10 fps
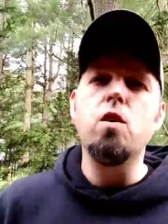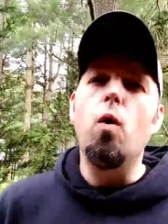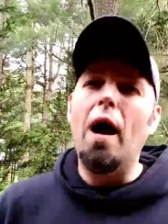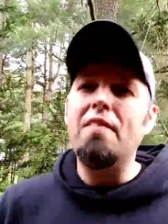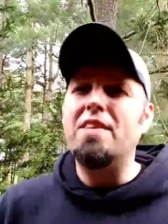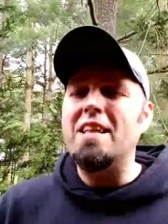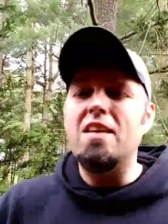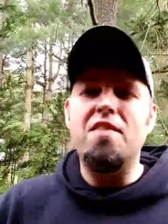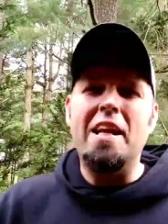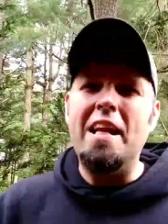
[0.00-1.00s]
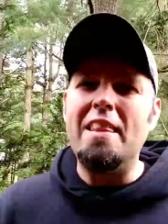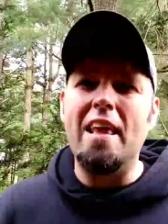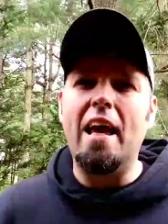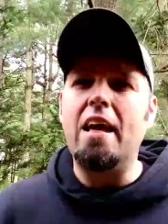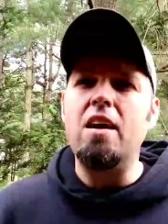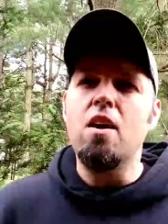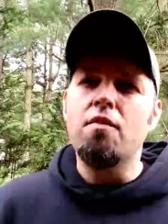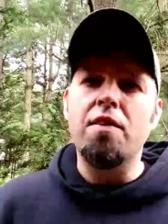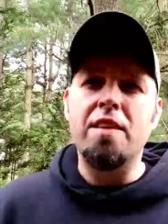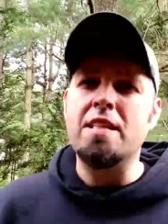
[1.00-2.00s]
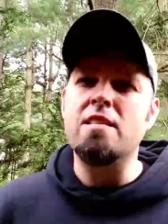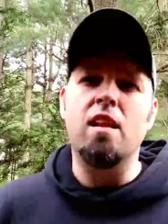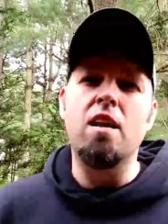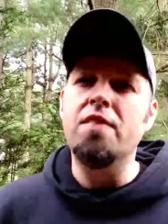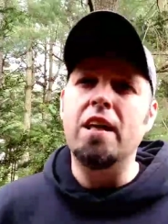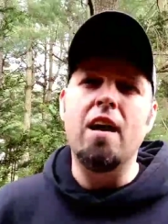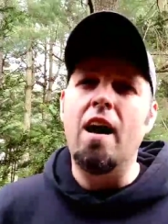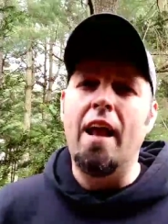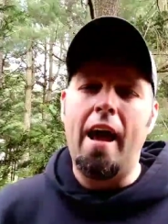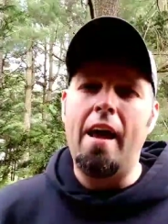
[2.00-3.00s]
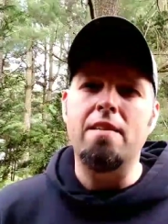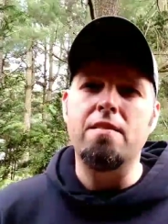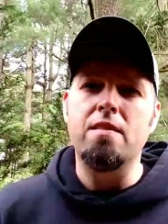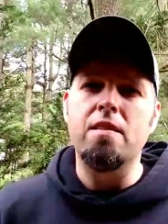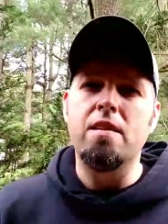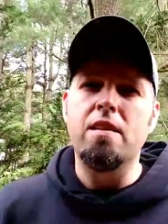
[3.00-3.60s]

You don't have to give anything for this love that God has.